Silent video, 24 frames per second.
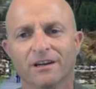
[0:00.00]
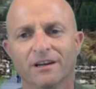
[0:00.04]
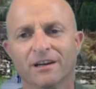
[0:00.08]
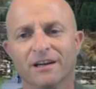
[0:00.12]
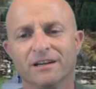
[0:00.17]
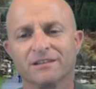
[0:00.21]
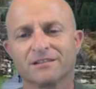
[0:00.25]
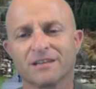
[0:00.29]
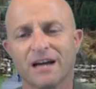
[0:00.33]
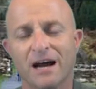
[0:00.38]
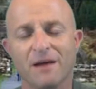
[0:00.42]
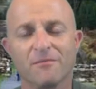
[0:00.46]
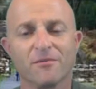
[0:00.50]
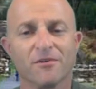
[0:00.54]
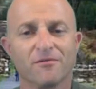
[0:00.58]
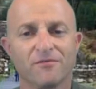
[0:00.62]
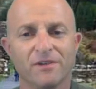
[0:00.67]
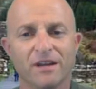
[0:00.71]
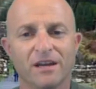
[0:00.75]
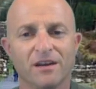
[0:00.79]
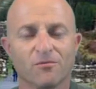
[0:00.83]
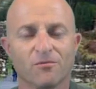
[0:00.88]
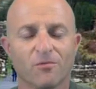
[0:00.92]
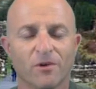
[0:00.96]
In time of
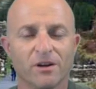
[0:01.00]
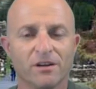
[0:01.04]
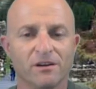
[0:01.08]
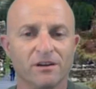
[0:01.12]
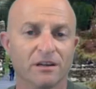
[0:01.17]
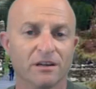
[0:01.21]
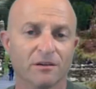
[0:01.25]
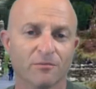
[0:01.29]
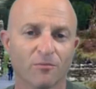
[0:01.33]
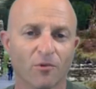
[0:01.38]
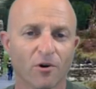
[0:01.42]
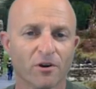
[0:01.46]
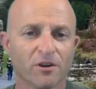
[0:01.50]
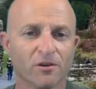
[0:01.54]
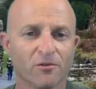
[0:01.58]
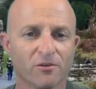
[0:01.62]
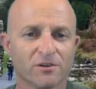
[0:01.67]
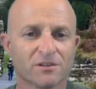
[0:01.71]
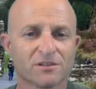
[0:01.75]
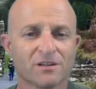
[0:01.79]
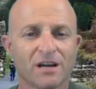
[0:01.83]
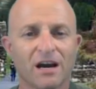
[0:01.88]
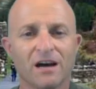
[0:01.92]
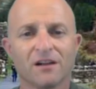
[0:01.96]
need, when you need more
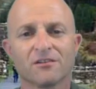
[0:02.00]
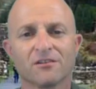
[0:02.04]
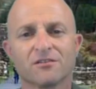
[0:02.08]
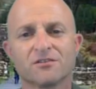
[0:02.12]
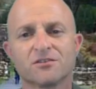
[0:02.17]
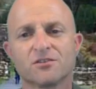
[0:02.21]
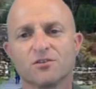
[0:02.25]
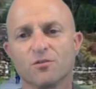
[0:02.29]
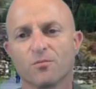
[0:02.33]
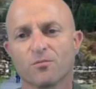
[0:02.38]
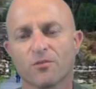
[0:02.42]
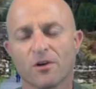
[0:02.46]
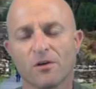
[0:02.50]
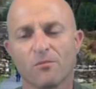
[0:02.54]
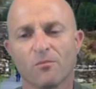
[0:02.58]
US dollars, you print